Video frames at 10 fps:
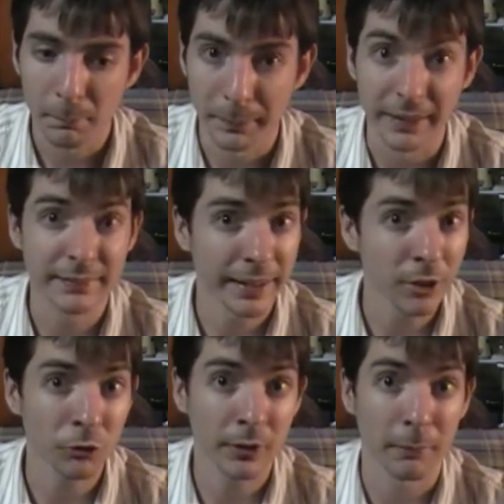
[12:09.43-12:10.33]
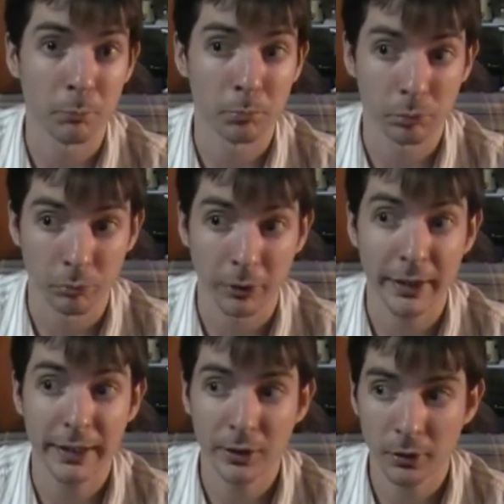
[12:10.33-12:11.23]
But it's actually a
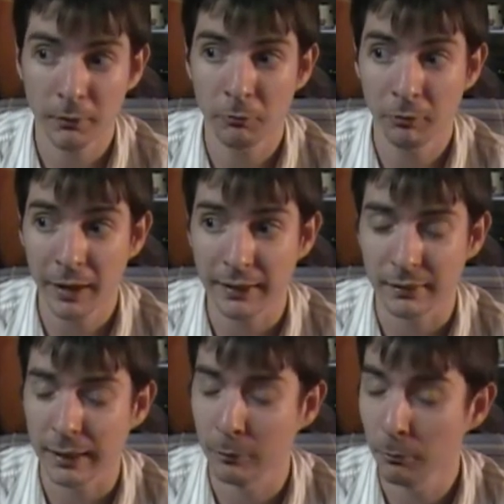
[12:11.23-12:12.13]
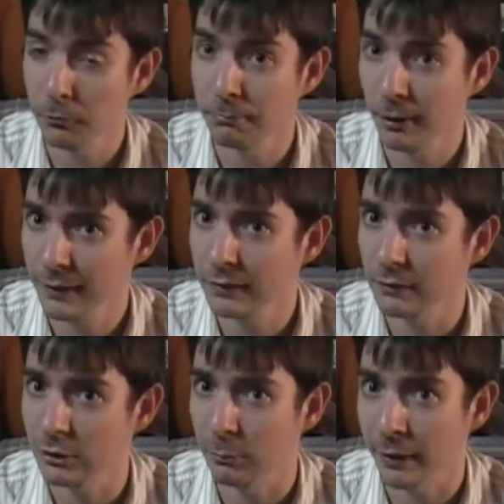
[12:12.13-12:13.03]
pretty good effect, and I'm almost
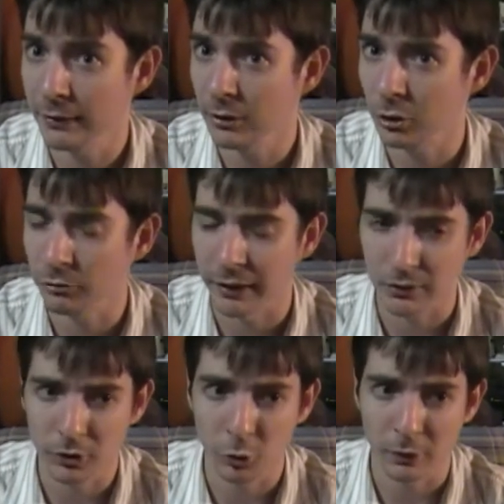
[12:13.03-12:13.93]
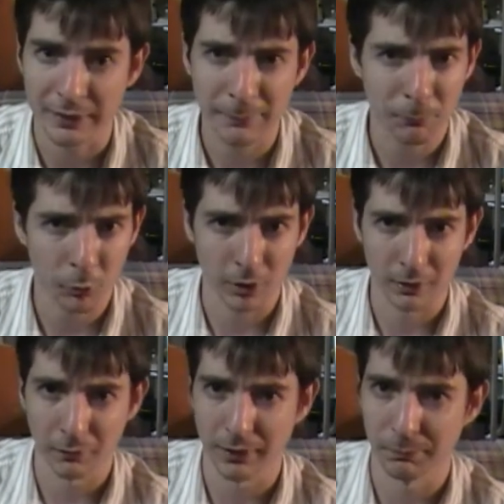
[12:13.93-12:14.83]
positive it's a practical effect too, except
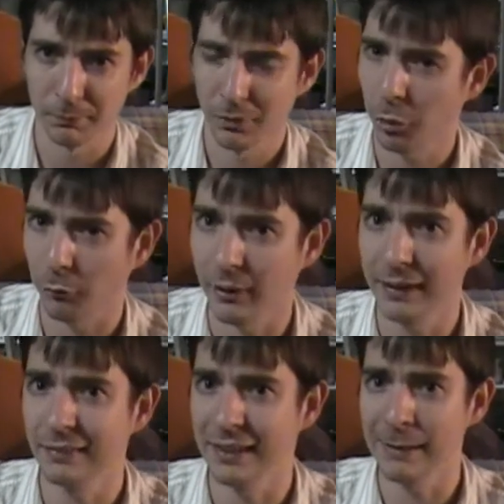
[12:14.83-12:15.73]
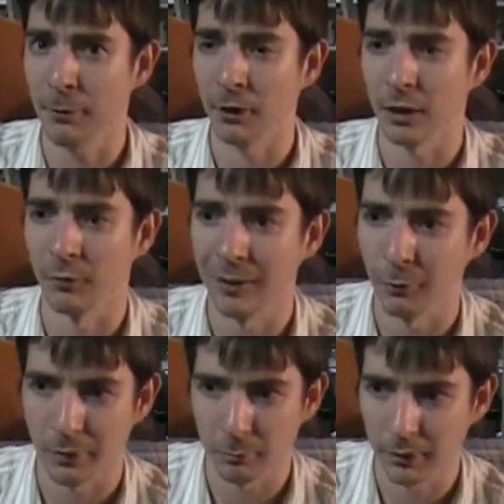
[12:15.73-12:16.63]
for the 3D part of it,
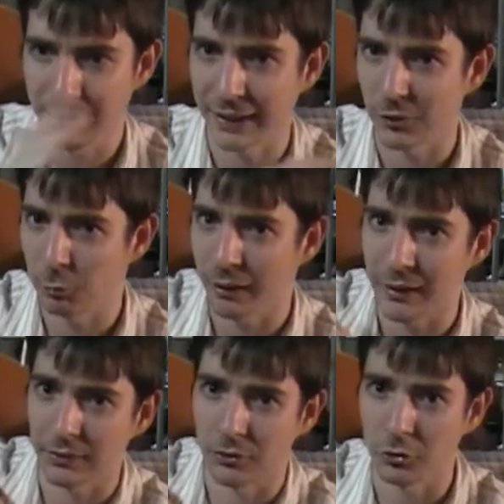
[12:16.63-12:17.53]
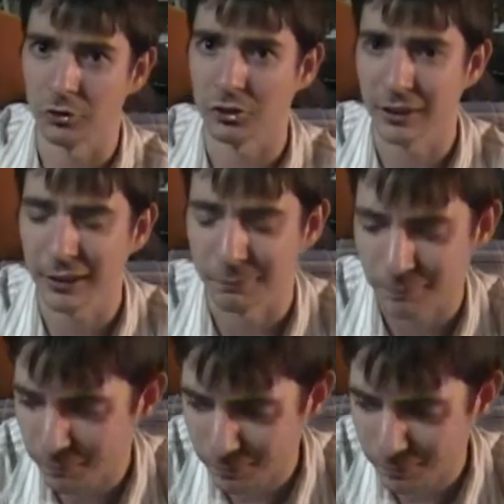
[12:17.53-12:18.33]
where the blood kind of splatters onto the screen.